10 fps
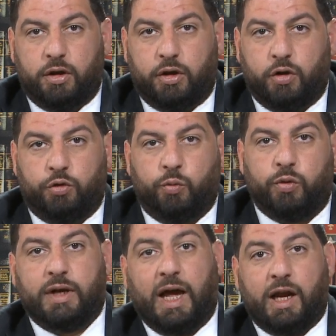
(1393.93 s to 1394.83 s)
You
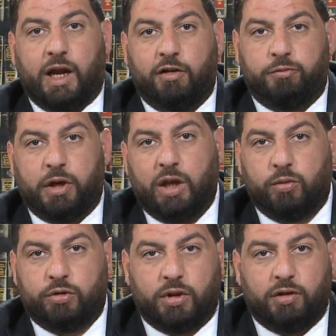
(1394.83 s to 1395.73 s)
would not have been
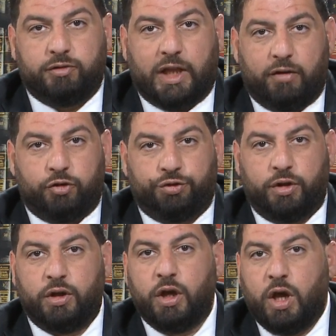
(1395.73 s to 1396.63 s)
able to live
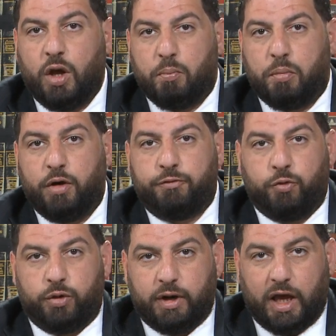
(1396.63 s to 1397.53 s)
lavishly but
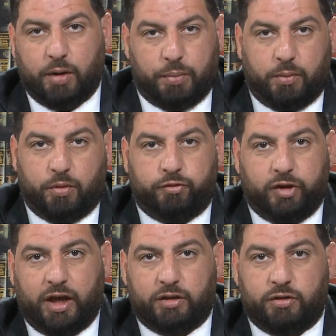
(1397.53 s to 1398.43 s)
for the non-payment of
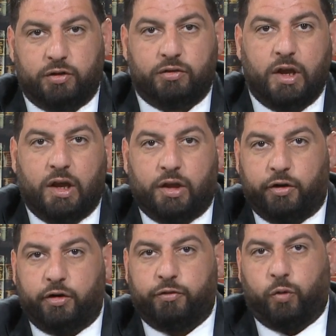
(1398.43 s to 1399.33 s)
taxes.
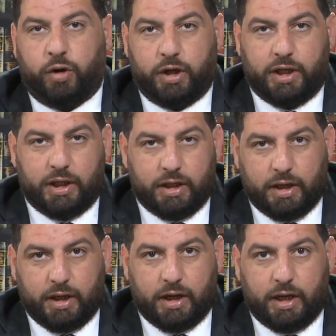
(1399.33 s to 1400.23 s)
Therefore,
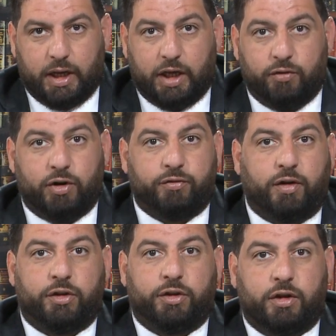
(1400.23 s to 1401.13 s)
even if
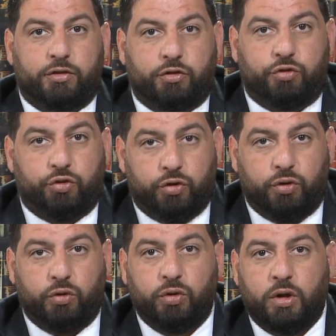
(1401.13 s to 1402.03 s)
everything else is
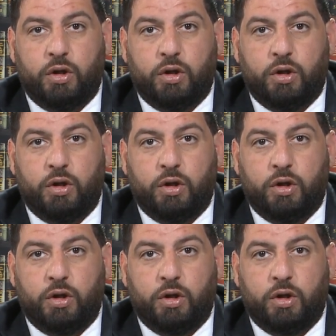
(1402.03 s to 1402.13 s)
true,